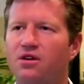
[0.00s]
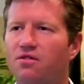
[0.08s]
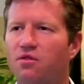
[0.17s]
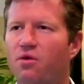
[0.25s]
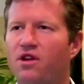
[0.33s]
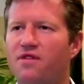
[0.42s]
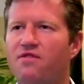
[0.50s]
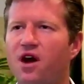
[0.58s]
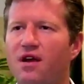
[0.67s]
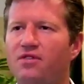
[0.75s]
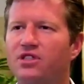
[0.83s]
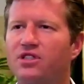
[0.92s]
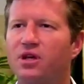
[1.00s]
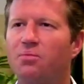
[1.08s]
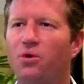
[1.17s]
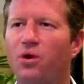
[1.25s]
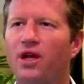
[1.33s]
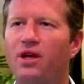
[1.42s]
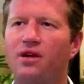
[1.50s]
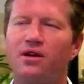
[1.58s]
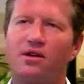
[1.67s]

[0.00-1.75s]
or 45 at some point.